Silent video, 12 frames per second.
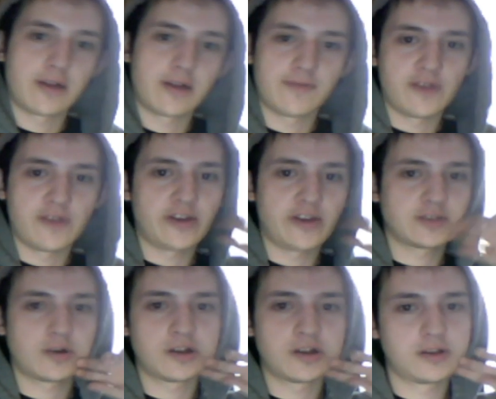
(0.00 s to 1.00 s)
of VFX
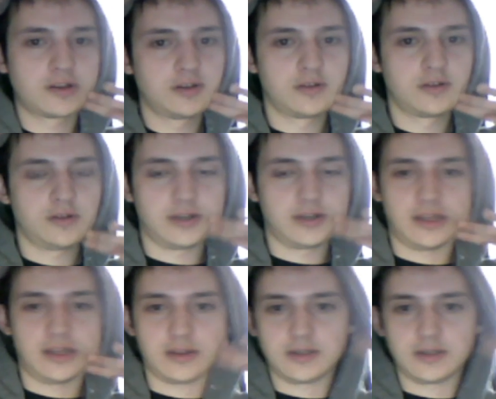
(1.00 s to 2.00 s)
work to get
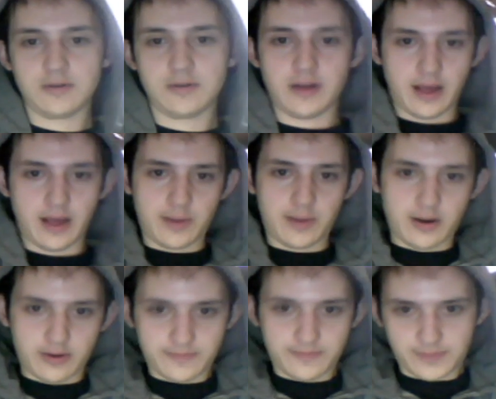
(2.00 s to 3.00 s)
the suit on. I mean, I don't
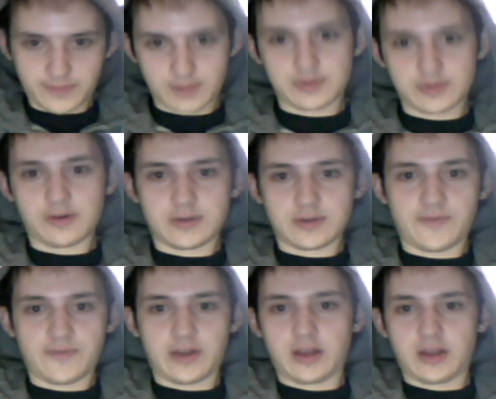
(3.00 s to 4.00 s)
know. I'm sure it was
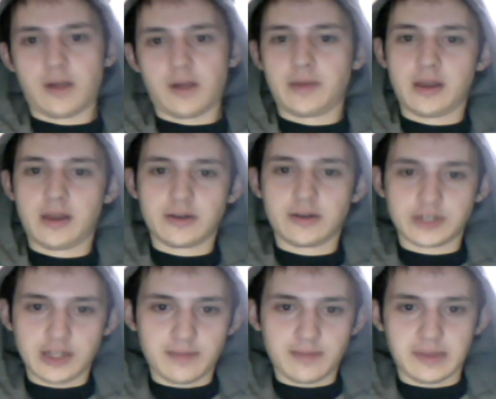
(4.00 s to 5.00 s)
fucking complicated as
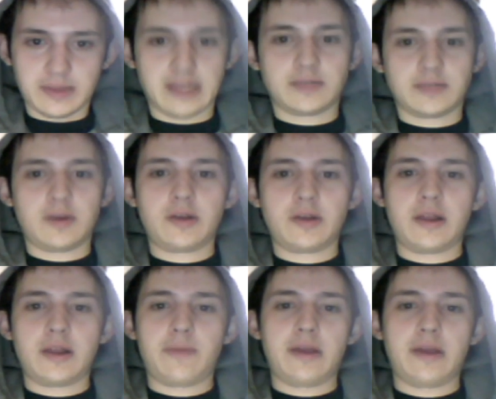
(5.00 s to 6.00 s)
shit, but that's why they're
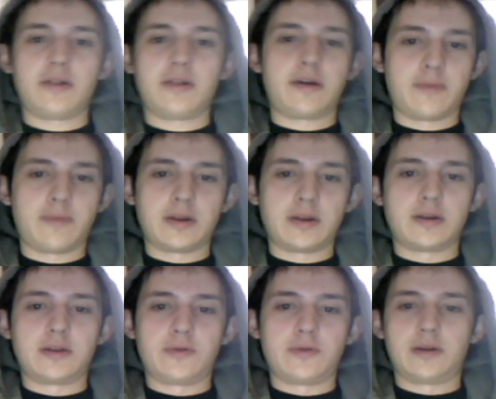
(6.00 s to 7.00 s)
getting paid a lot of money to
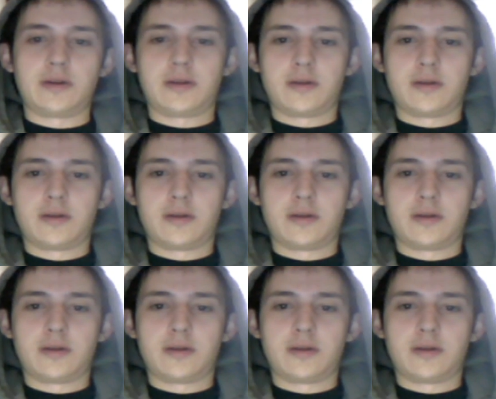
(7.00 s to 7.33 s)
do it.